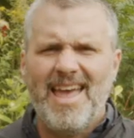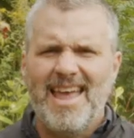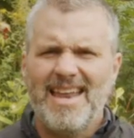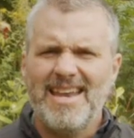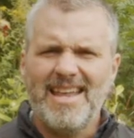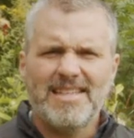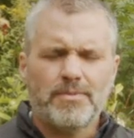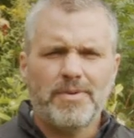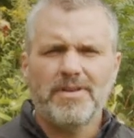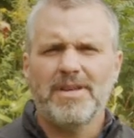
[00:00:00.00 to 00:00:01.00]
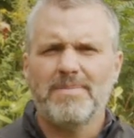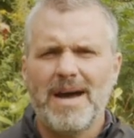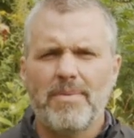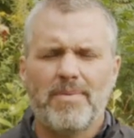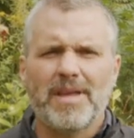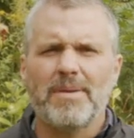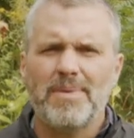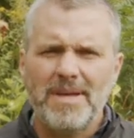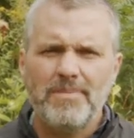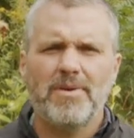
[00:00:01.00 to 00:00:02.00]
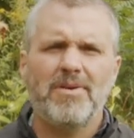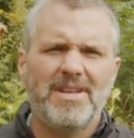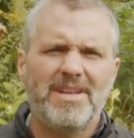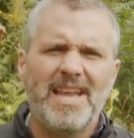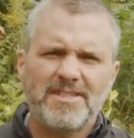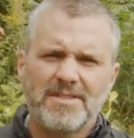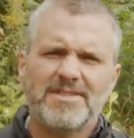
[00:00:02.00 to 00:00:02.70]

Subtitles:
and it's really about bringing people and nature